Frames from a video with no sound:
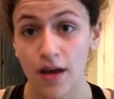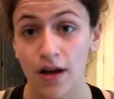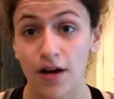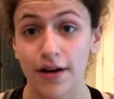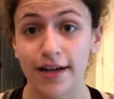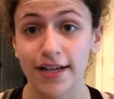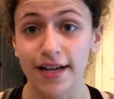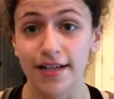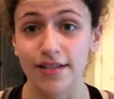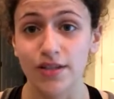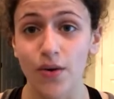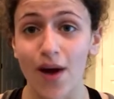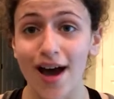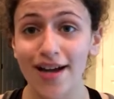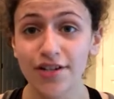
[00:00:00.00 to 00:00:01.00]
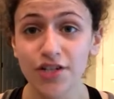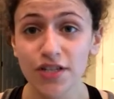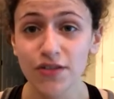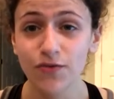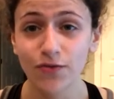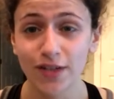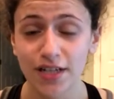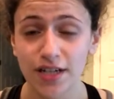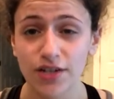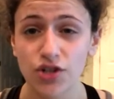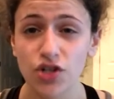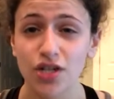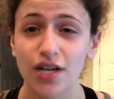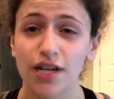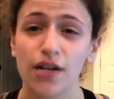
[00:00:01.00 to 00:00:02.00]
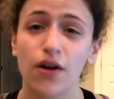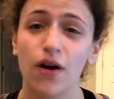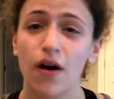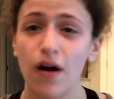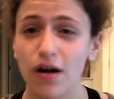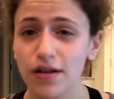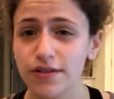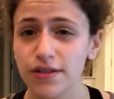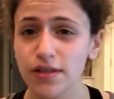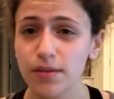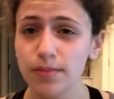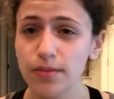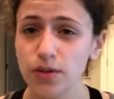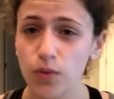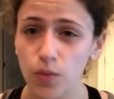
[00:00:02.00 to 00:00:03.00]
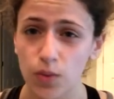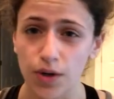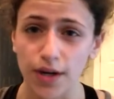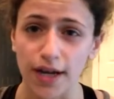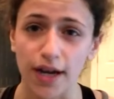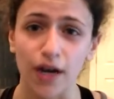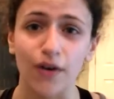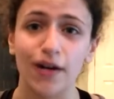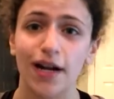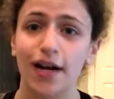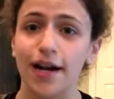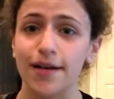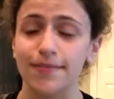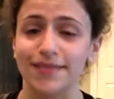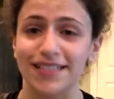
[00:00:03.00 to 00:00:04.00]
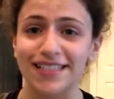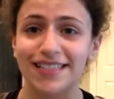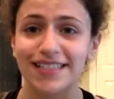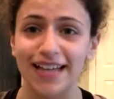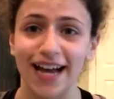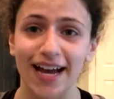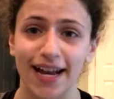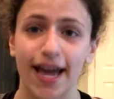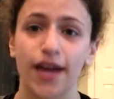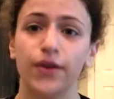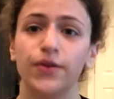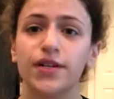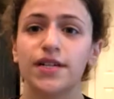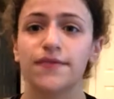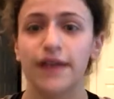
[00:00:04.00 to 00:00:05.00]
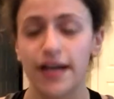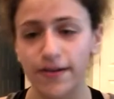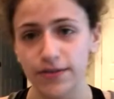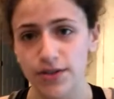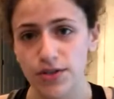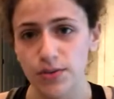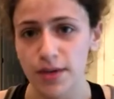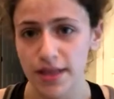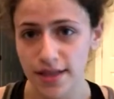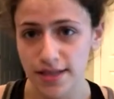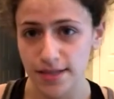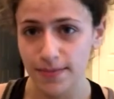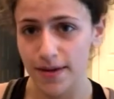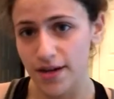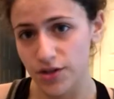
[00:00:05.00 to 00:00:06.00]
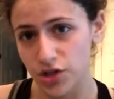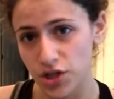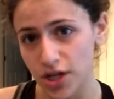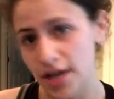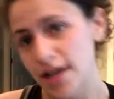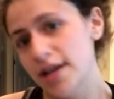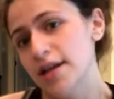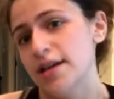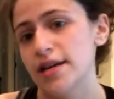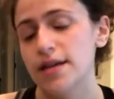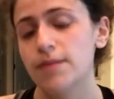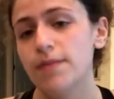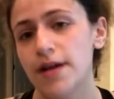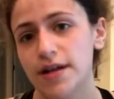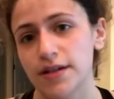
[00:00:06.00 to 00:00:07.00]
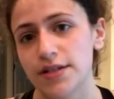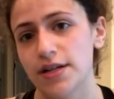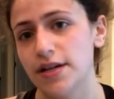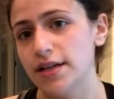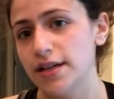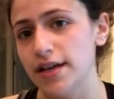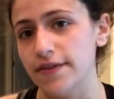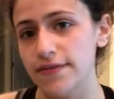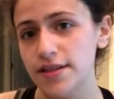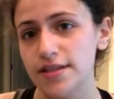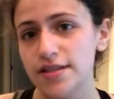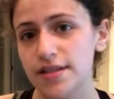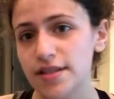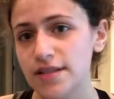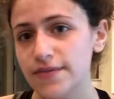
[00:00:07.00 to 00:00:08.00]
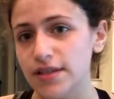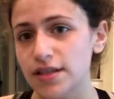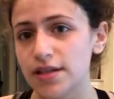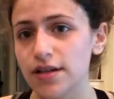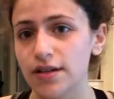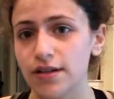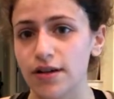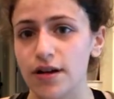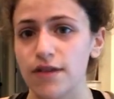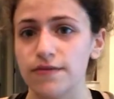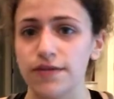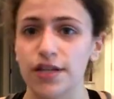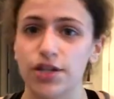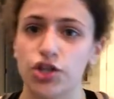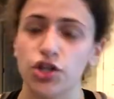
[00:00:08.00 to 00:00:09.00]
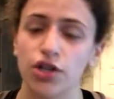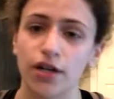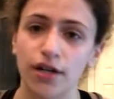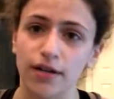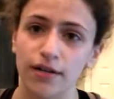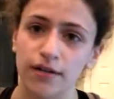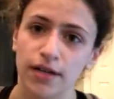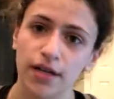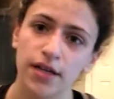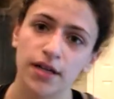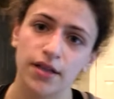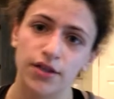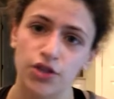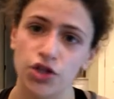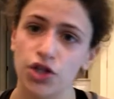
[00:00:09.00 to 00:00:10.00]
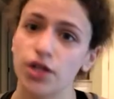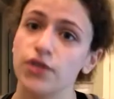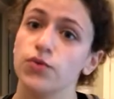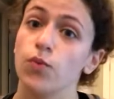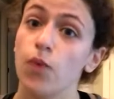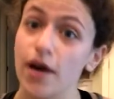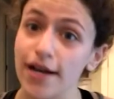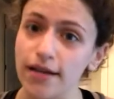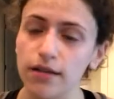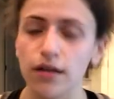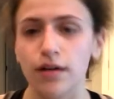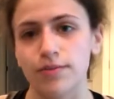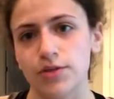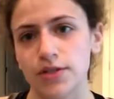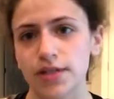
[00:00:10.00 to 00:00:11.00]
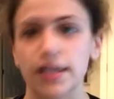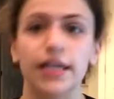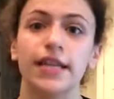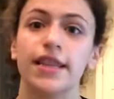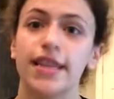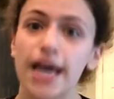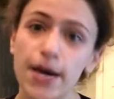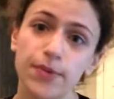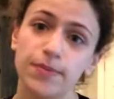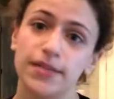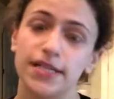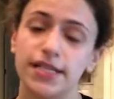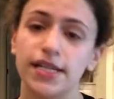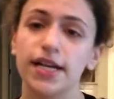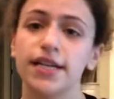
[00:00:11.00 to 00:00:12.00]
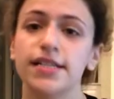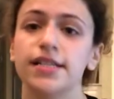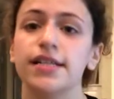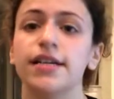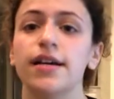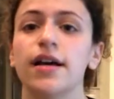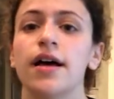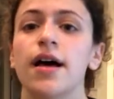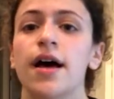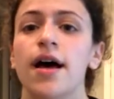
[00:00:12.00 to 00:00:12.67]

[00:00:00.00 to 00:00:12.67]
Alright guys, so I just finished an awesome workout. I am dead. I don't think I've ever sweat this much in my entire life. This isn't even the color of this shirt. The shirt is white. You know, I'm just kidding. That would be disgusting.